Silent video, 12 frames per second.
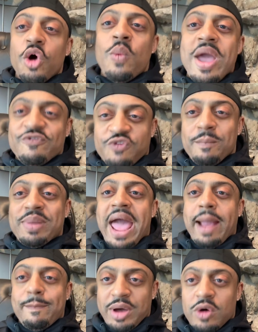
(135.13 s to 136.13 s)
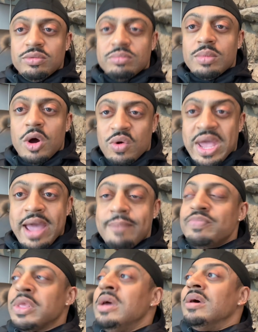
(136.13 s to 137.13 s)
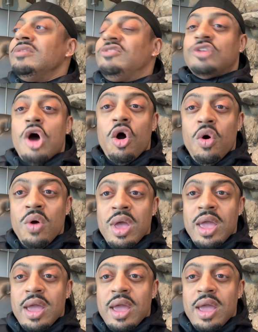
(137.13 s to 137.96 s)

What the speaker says: away from black belt, okay? So